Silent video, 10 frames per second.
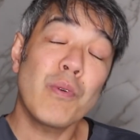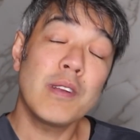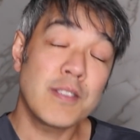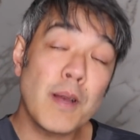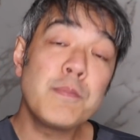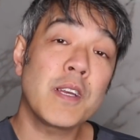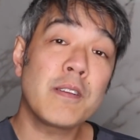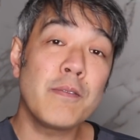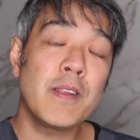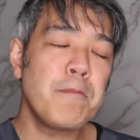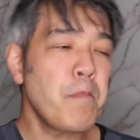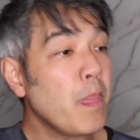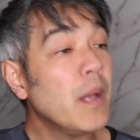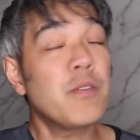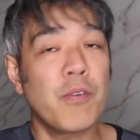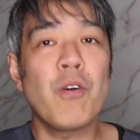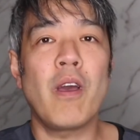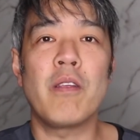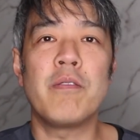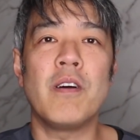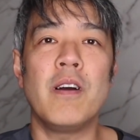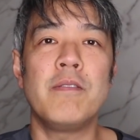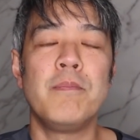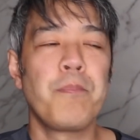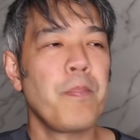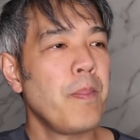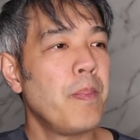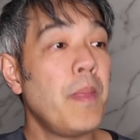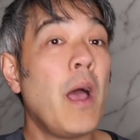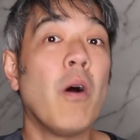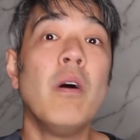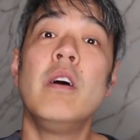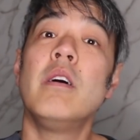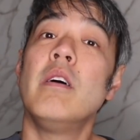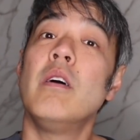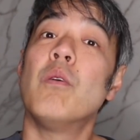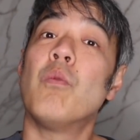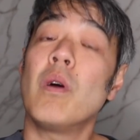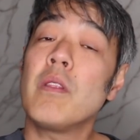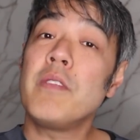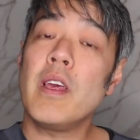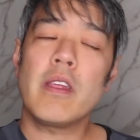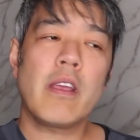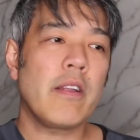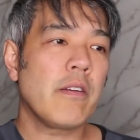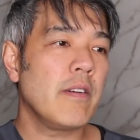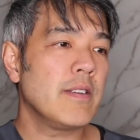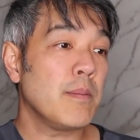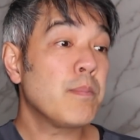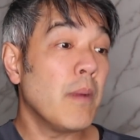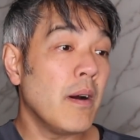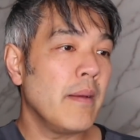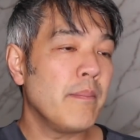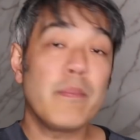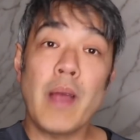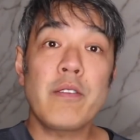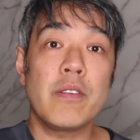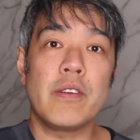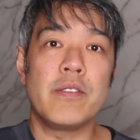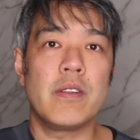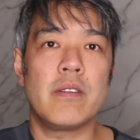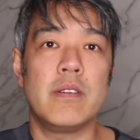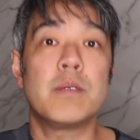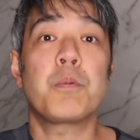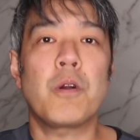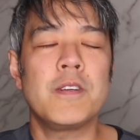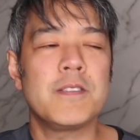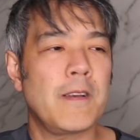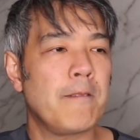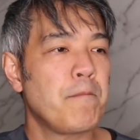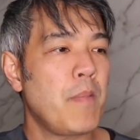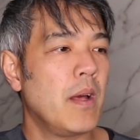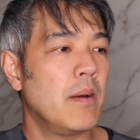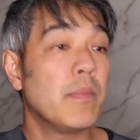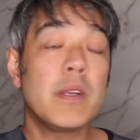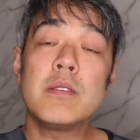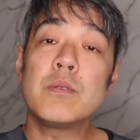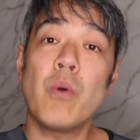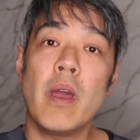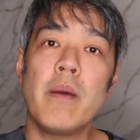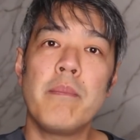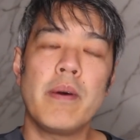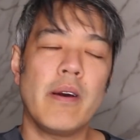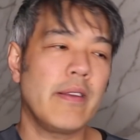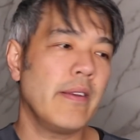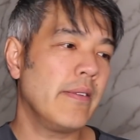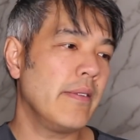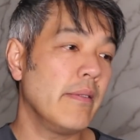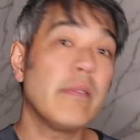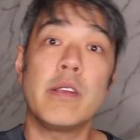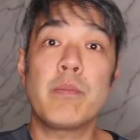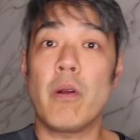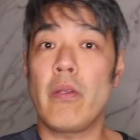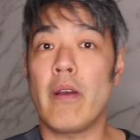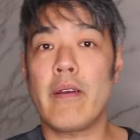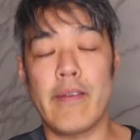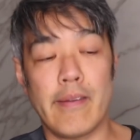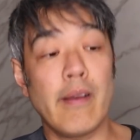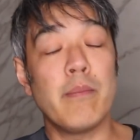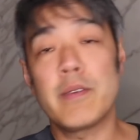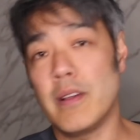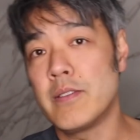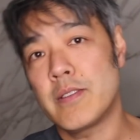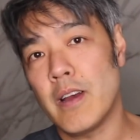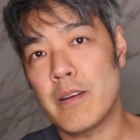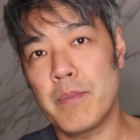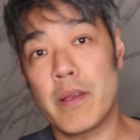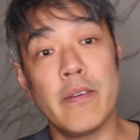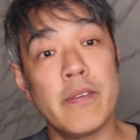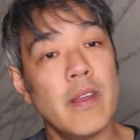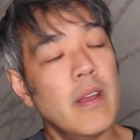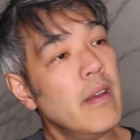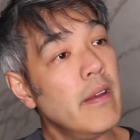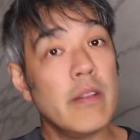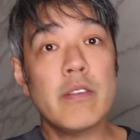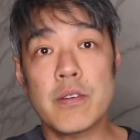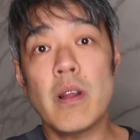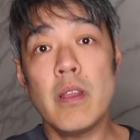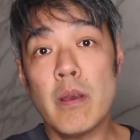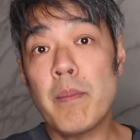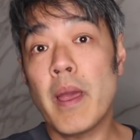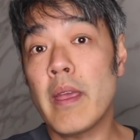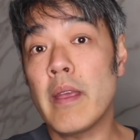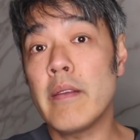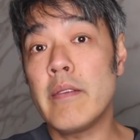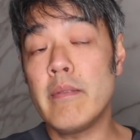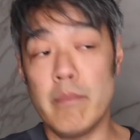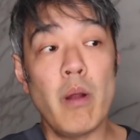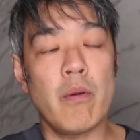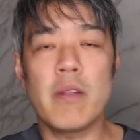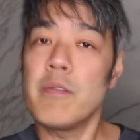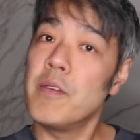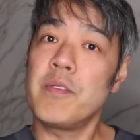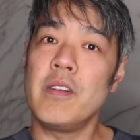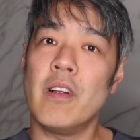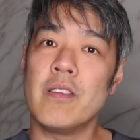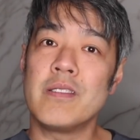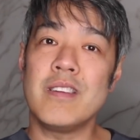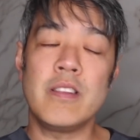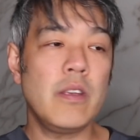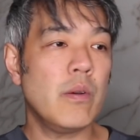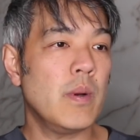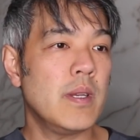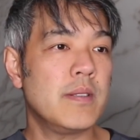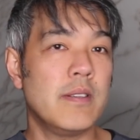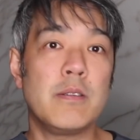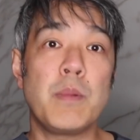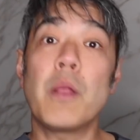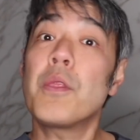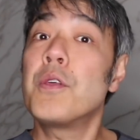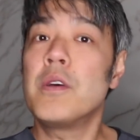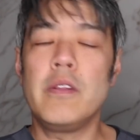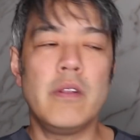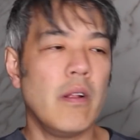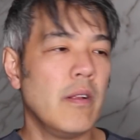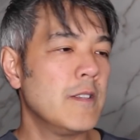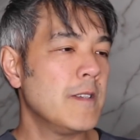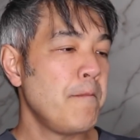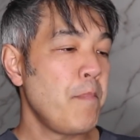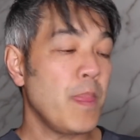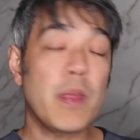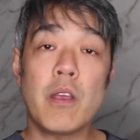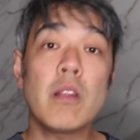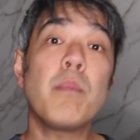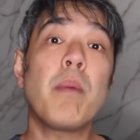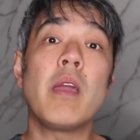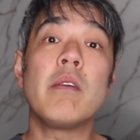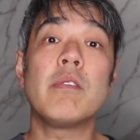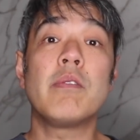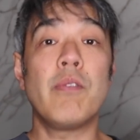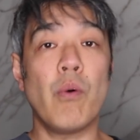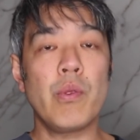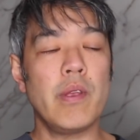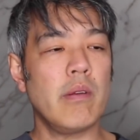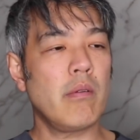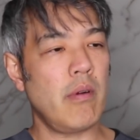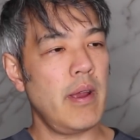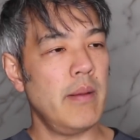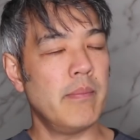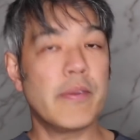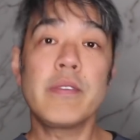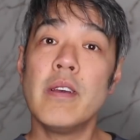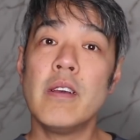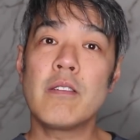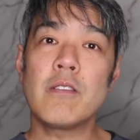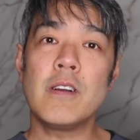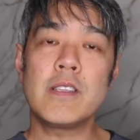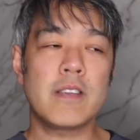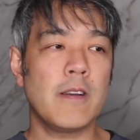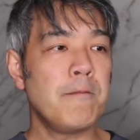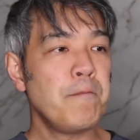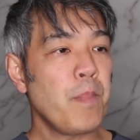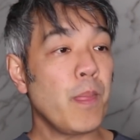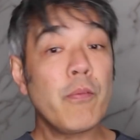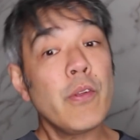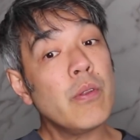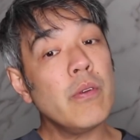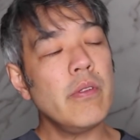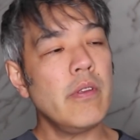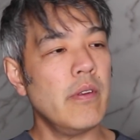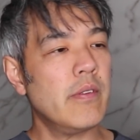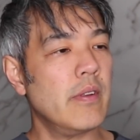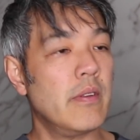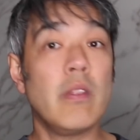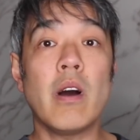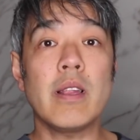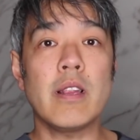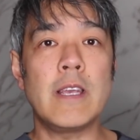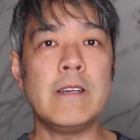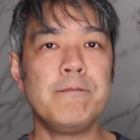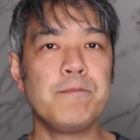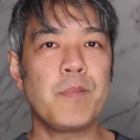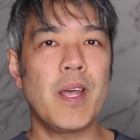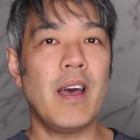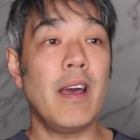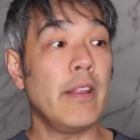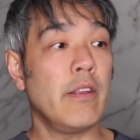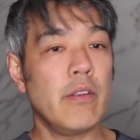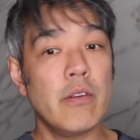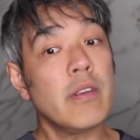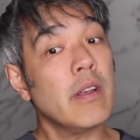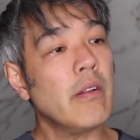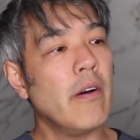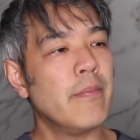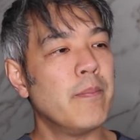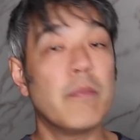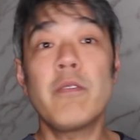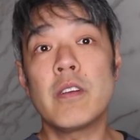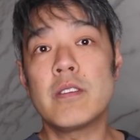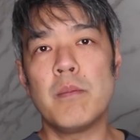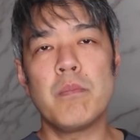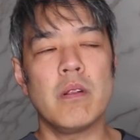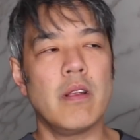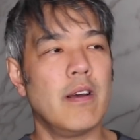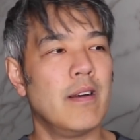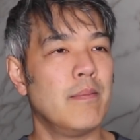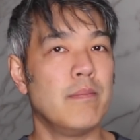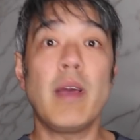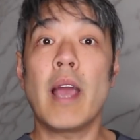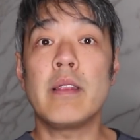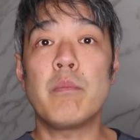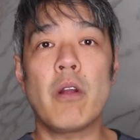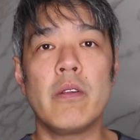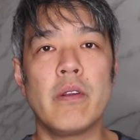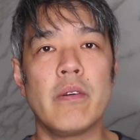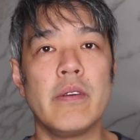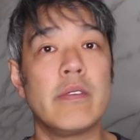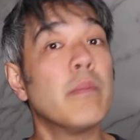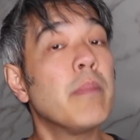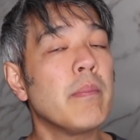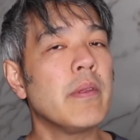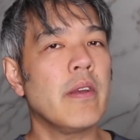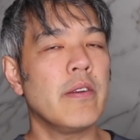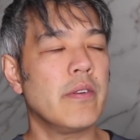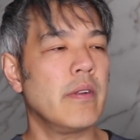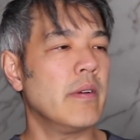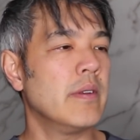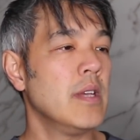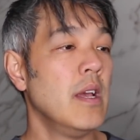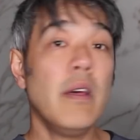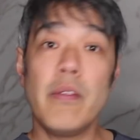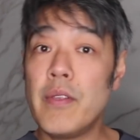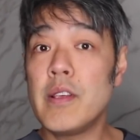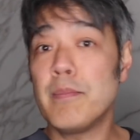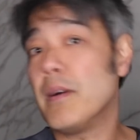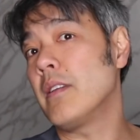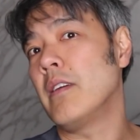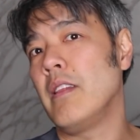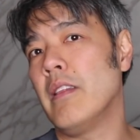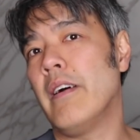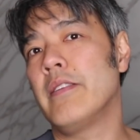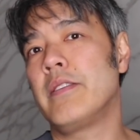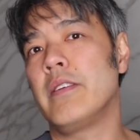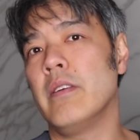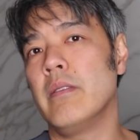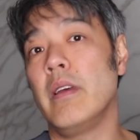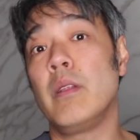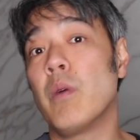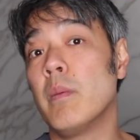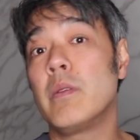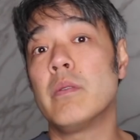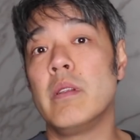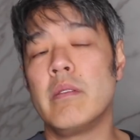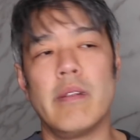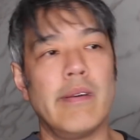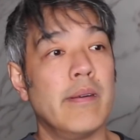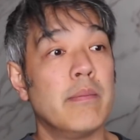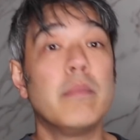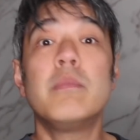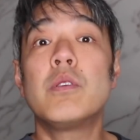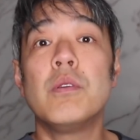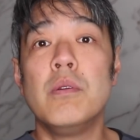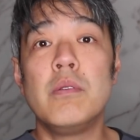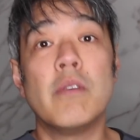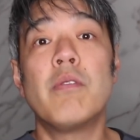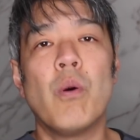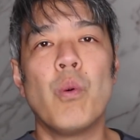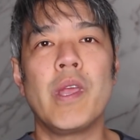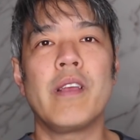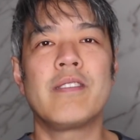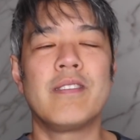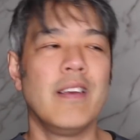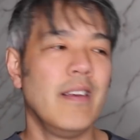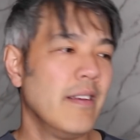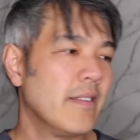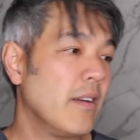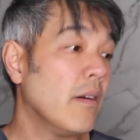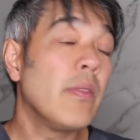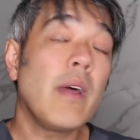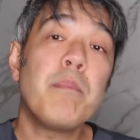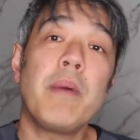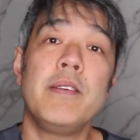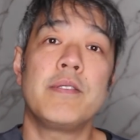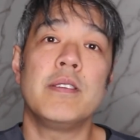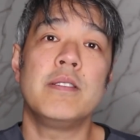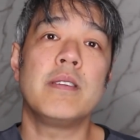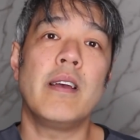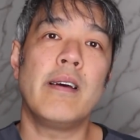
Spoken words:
subjectively, it's 4 out of 5. Now, one of the other categories I actually consider is pricing. This is where I guess this product comes unstuck, because in Australia you're paying around $50. In the US it's about $30, and you're only paying for 40 grams, right? So if you do use this nightly and you're using it on, for example, acne prone areas or pigmentation areas, this might only last you anywhere between 2 to 4 weeks. So on that basis,